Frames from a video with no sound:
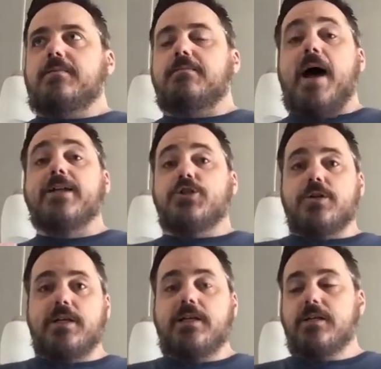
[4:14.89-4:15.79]
my
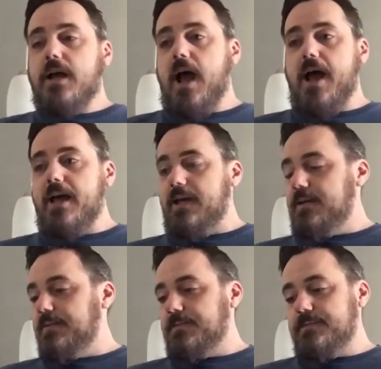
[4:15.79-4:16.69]
journey,
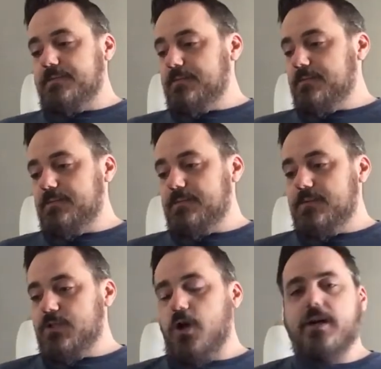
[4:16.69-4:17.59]
I
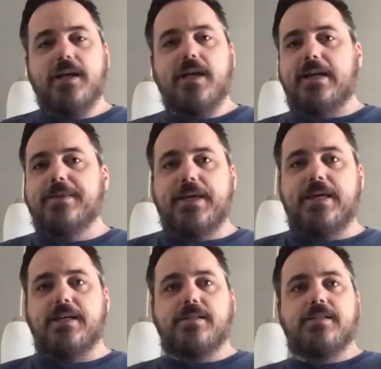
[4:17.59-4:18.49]
started getting
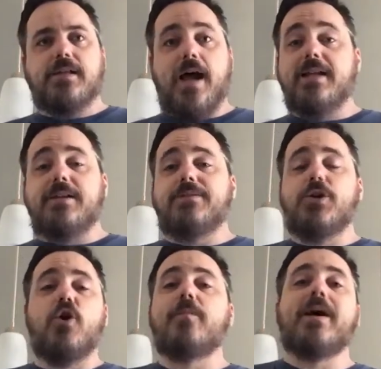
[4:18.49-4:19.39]
things. I didn't even
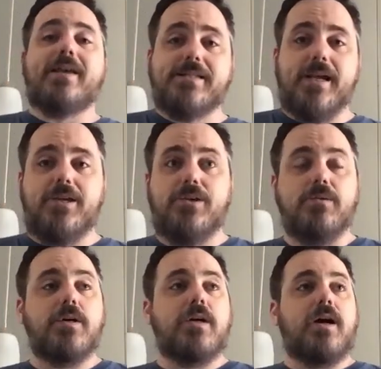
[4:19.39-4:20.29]
know about SIU.
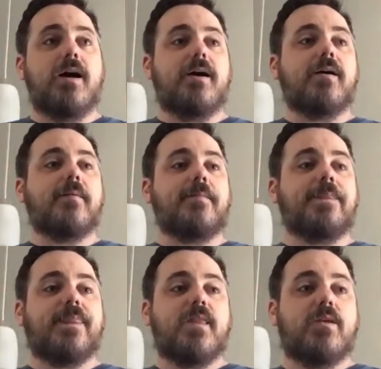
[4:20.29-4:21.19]

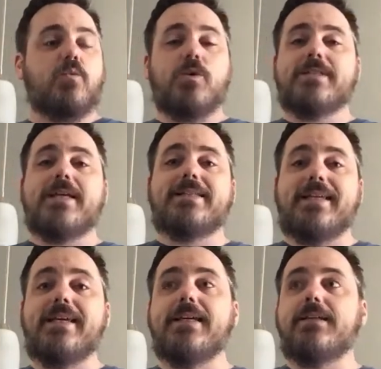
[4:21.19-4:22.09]
Once I
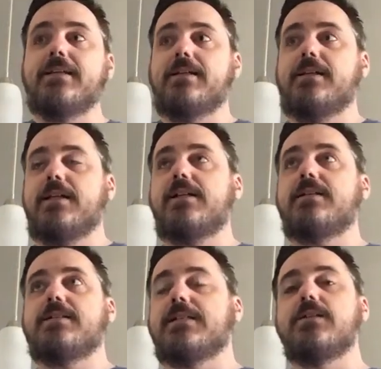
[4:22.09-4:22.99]
did,
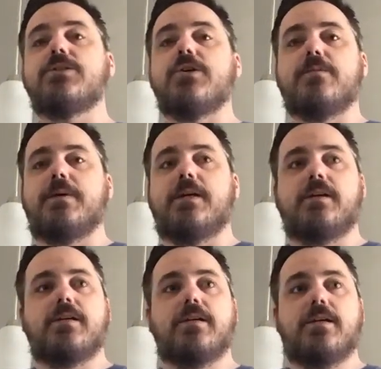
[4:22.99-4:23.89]
it still took
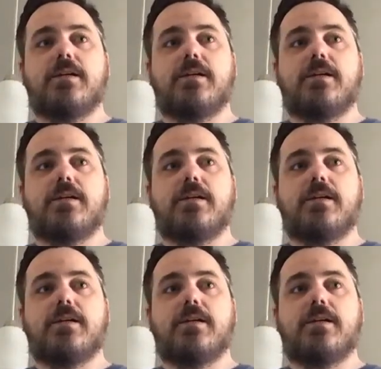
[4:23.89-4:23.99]
me